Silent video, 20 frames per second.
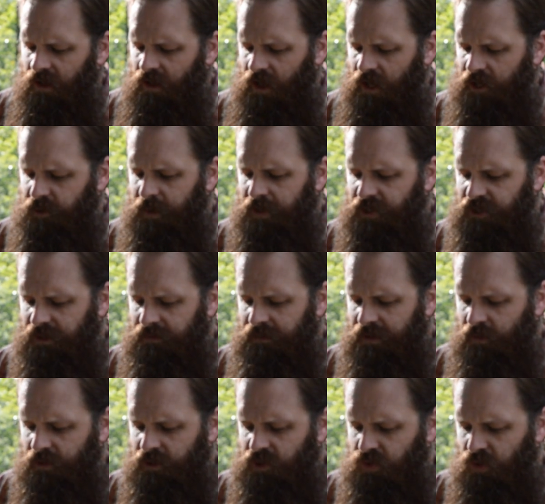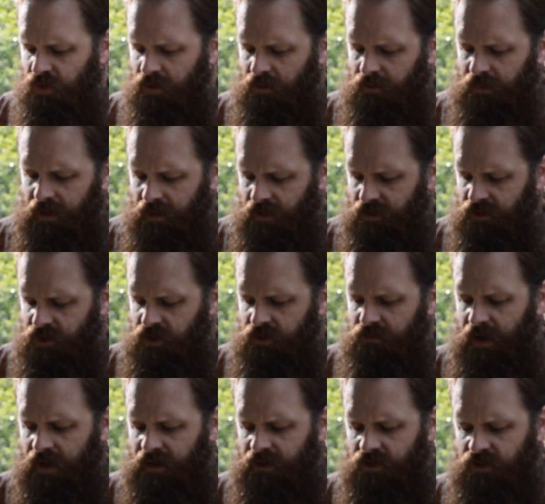especially men with shorter beards, you
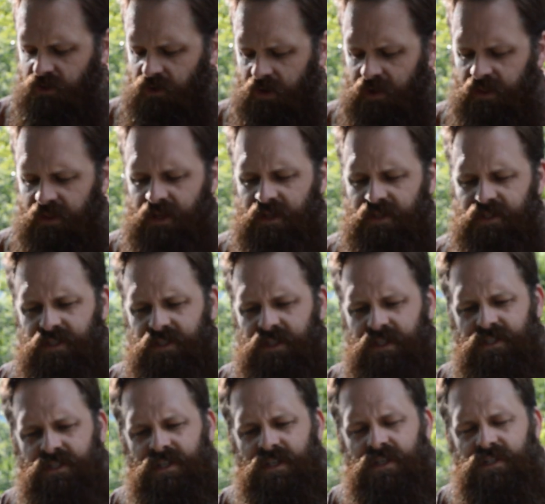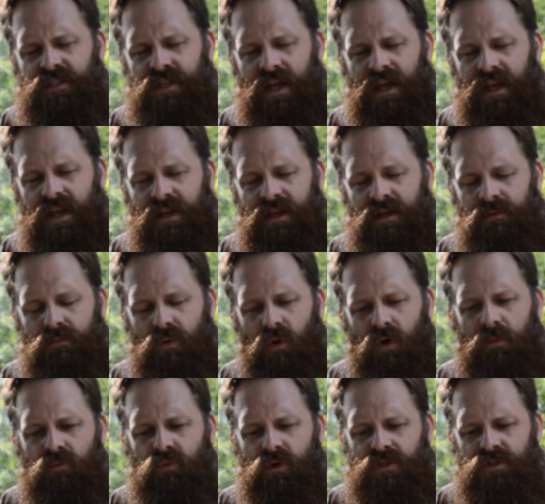might enjoy this. This is a
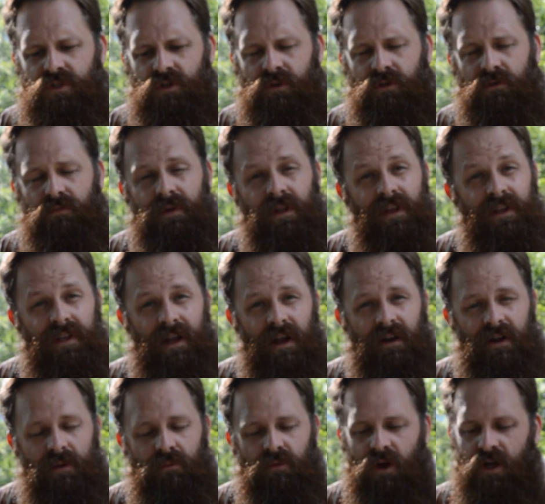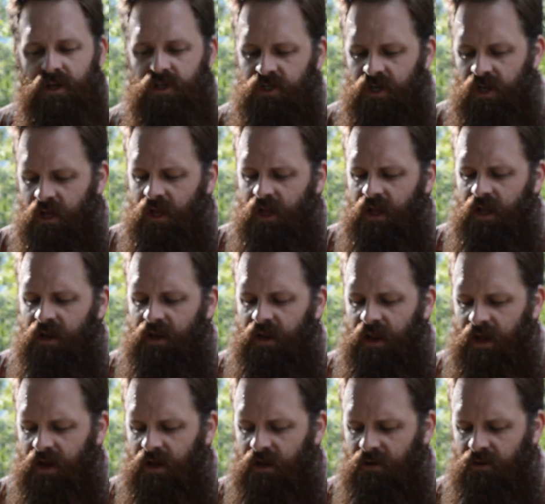boar bristle military brush.
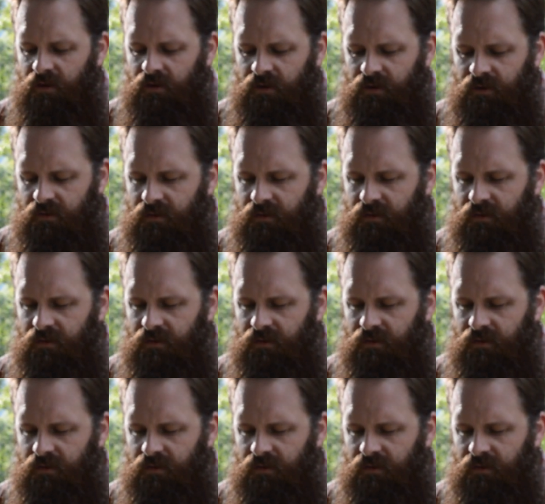Now,